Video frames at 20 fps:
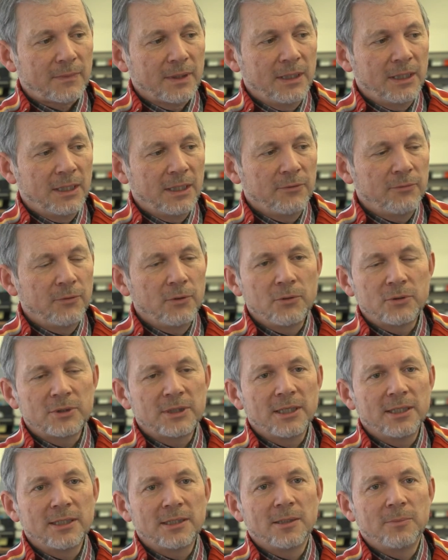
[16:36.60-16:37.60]
I have looked
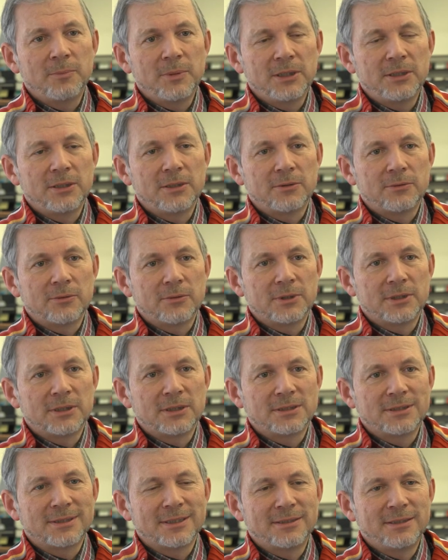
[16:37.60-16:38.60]
a little bit into
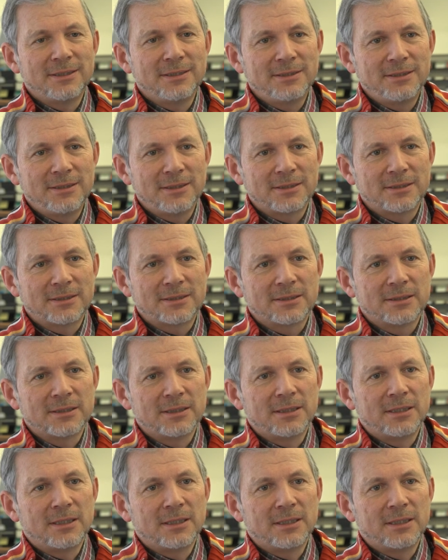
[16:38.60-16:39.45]
the statistics,